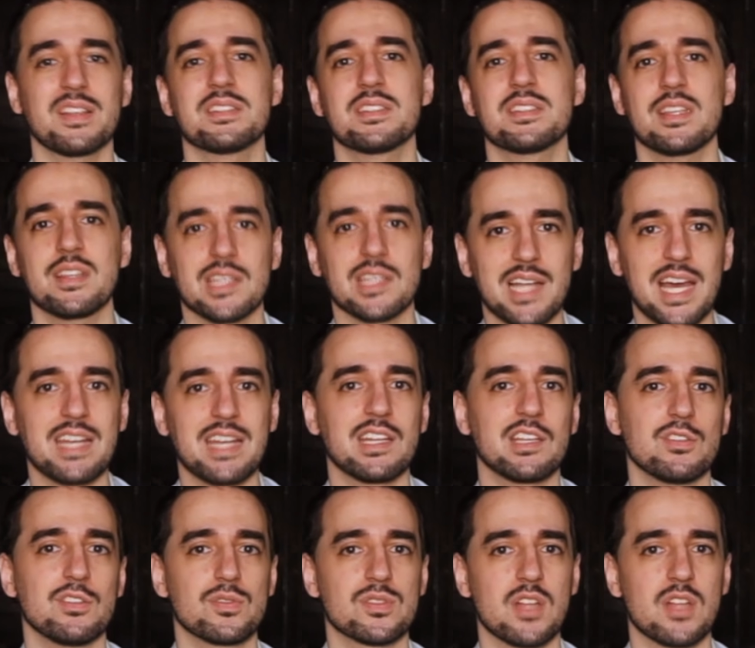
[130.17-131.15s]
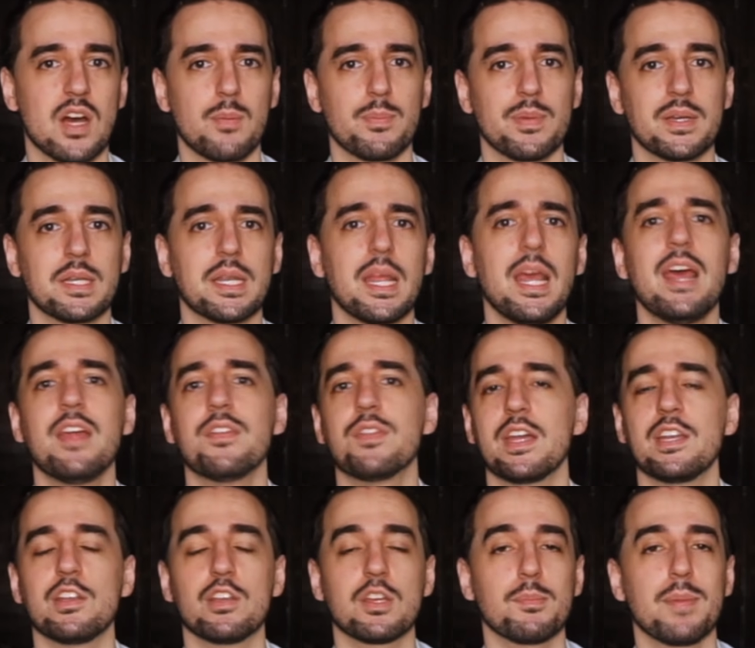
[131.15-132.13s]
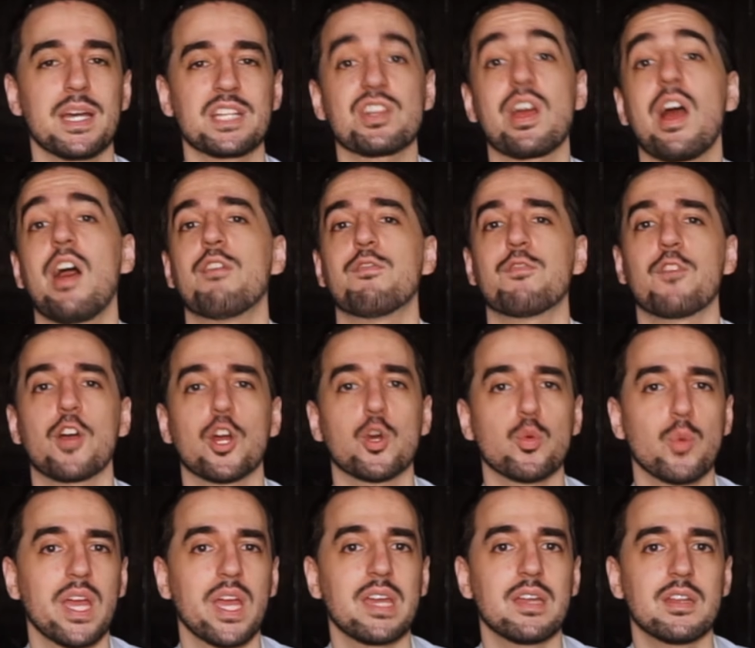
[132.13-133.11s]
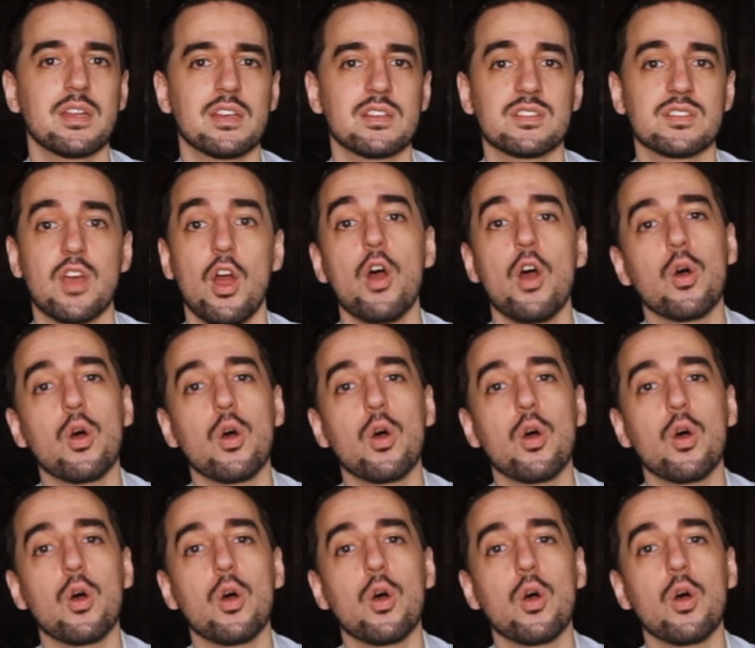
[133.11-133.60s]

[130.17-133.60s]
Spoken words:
see the lightning, you stop it, then you can measure how far away it is.